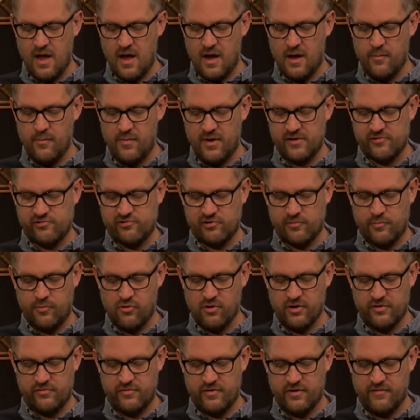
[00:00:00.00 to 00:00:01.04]
a miniature
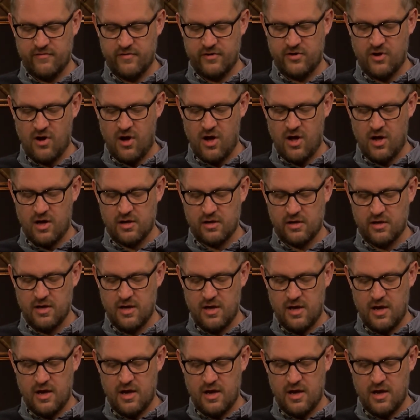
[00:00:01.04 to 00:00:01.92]
portrait of a dog,